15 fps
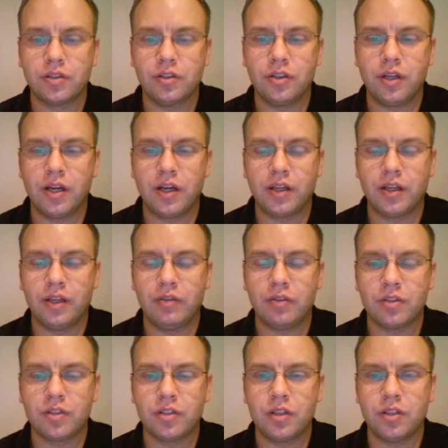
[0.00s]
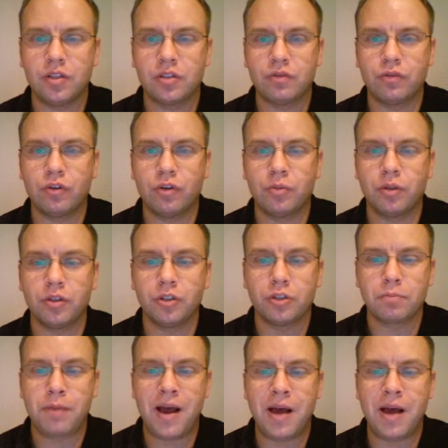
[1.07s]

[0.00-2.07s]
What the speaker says: You're not going to even see this form. It'll just